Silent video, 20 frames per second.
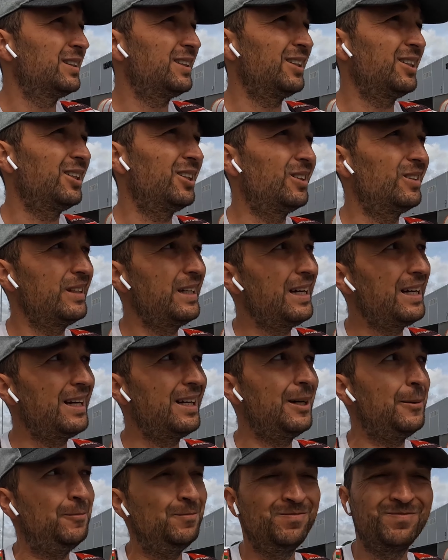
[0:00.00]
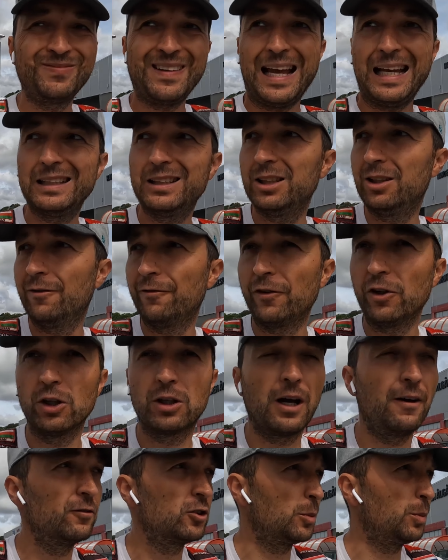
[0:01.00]
so yeah I didn't
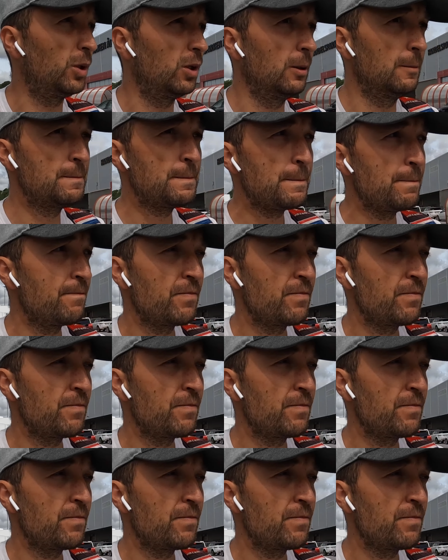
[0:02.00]
feel comfortable